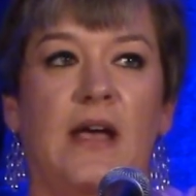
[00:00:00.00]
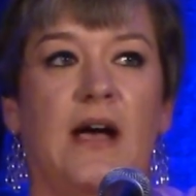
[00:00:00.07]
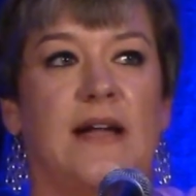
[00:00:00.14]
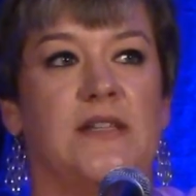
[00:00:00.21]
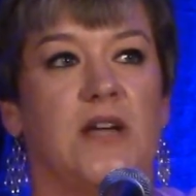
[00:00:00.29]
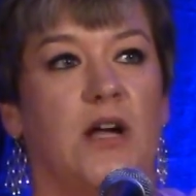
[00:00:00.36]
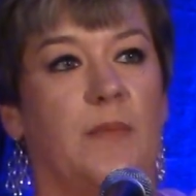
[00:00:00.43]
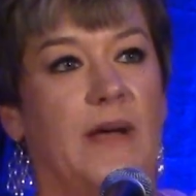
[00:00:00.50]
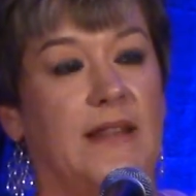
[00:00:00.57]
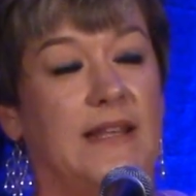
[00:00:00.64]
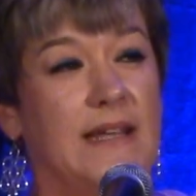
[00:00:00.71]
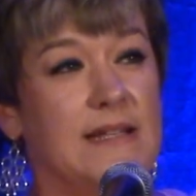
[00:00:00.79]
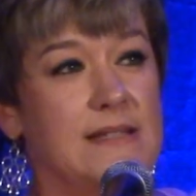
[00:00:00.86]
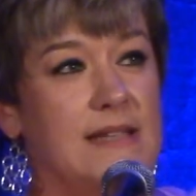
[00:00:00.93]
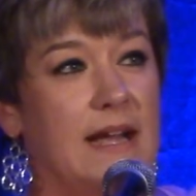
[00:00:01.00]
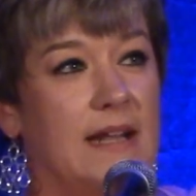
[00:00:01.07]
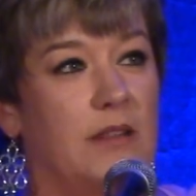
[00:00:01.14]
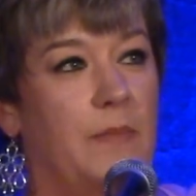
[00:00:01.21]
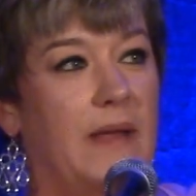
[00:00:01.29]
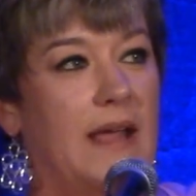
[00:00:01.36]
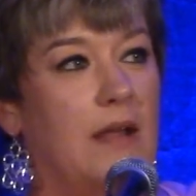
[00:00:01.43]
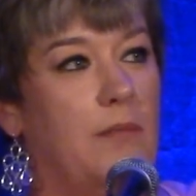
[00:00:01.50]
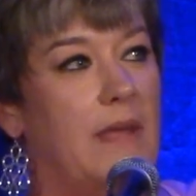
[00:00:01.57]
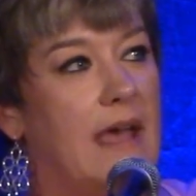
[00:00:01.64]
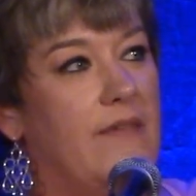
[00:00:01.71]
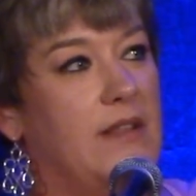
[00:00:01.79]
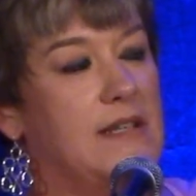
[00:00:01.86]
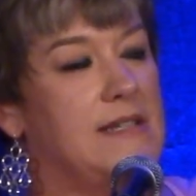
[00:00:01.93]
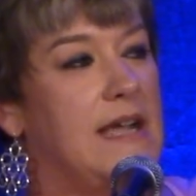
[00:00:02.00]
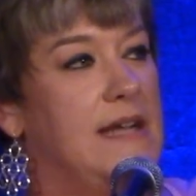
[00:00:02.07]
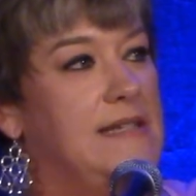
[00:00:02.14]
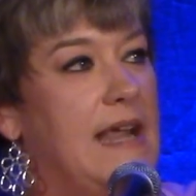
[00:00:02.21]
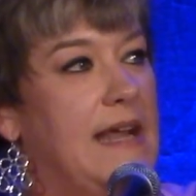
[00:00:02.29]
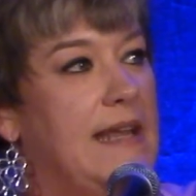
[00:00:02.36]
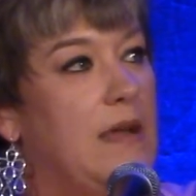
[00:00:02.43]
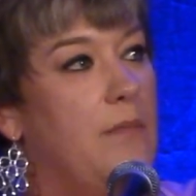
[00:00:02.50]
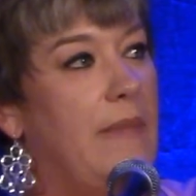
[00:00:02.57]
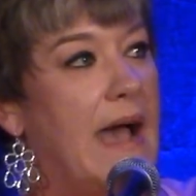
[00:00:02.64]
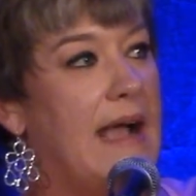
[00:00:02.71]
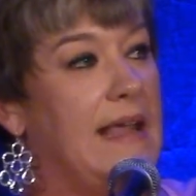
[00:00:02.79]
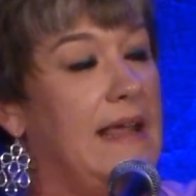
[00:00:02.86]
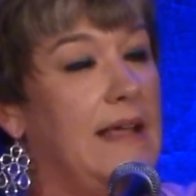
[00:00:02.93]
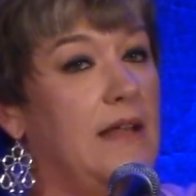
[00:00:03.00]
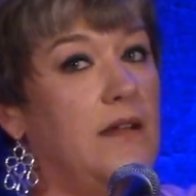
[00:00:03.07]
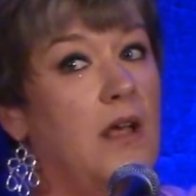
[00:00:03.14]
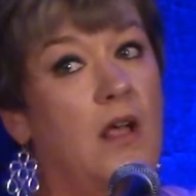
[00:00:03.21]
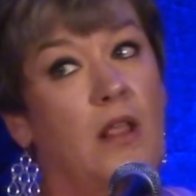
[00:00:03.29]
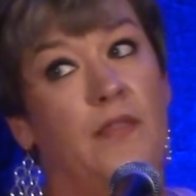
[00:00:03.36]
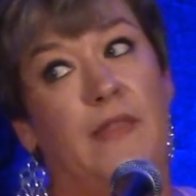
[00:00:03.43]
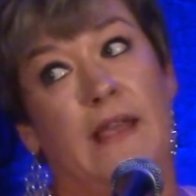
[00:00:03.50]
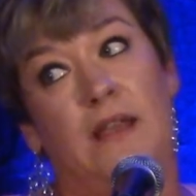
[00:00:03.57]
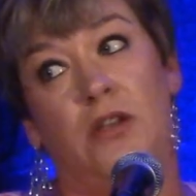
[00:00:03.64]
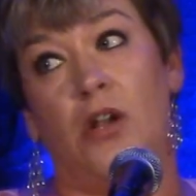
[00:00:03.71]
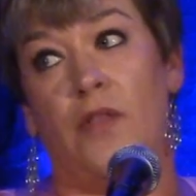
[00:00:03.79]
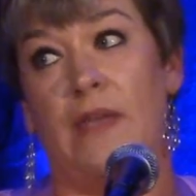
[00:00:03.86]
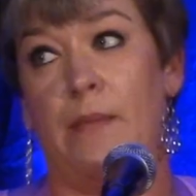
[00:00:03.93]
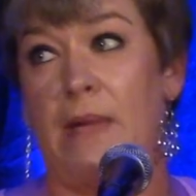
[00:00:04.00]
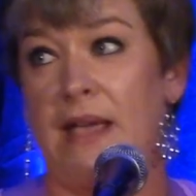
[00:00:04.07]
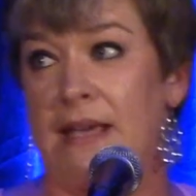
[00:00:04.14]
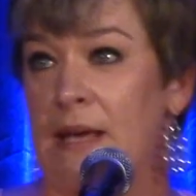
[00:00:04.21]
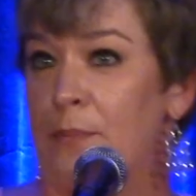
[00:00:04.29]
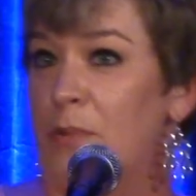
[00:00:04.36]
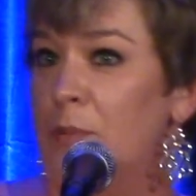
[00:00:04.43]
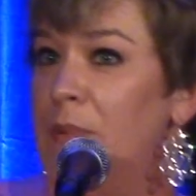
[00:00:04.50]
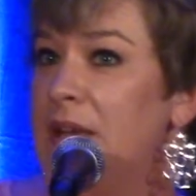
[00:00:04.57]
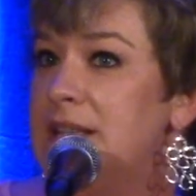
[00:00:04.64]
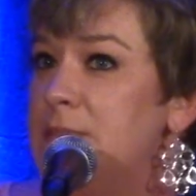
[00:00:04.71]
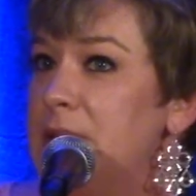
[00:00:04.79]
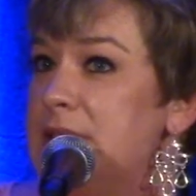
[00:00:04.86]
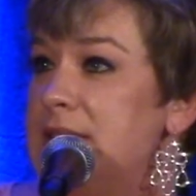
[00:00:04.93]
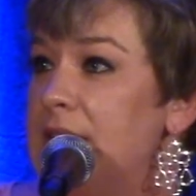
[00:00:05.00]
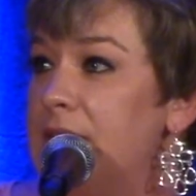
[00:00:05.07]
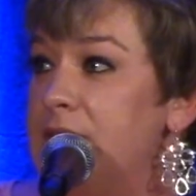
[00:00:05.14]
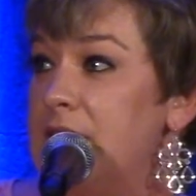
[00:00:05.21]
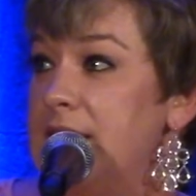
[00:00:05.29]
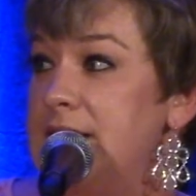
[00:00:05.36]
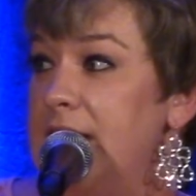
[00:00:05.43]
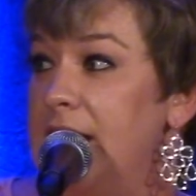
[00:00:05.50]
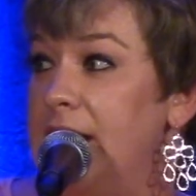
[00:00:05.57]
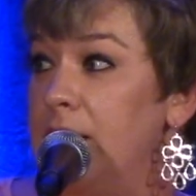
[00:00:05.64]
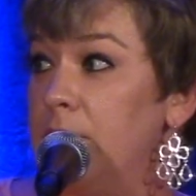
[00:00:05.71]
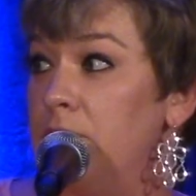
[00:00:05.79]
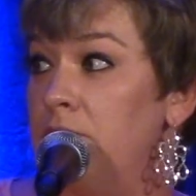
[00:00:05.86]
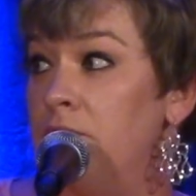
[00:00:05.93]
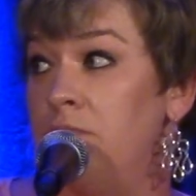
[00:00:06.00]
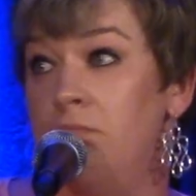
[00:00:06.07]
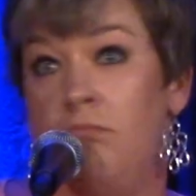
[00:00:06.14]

I talk about the inside of the pan having the titanium backing, and they make hip replacements out of titanium.